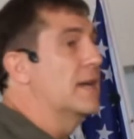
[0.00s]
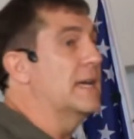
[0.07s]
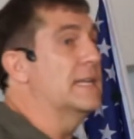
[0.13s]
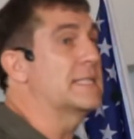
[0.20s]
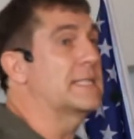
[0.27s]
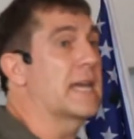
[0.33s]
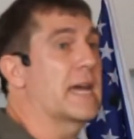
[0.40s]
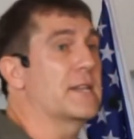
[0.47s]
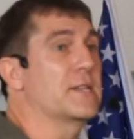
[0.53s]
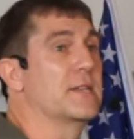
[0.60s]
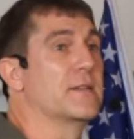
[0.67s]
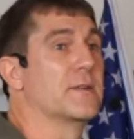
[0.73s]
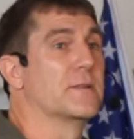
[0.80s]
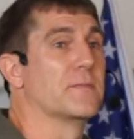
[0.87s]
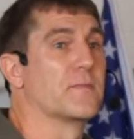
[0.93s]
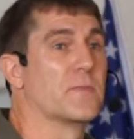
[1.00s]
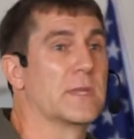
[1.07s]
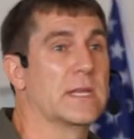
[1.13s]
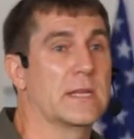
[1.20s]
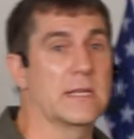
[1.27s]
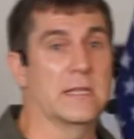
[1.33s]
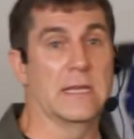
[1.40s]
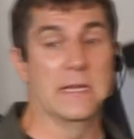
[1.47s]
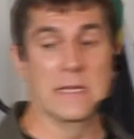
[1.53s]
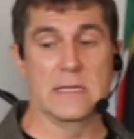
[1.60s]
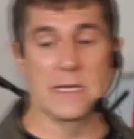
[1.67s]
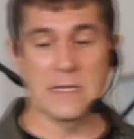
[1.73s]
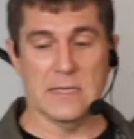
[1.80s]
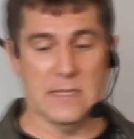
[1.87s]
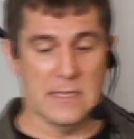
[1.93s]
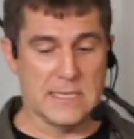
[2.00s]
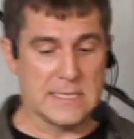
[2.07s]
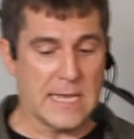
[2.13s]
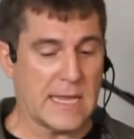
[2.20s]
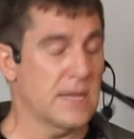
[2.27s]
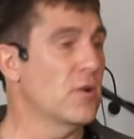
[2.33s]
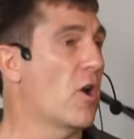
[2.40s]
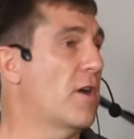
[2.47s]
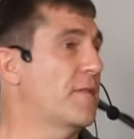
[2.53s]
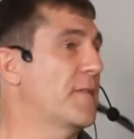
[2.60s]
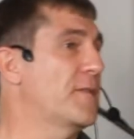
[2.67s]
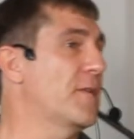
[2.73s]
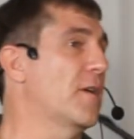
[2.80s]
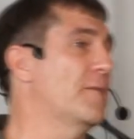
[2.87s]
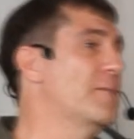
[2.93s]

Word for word: is that the, the, the second half of,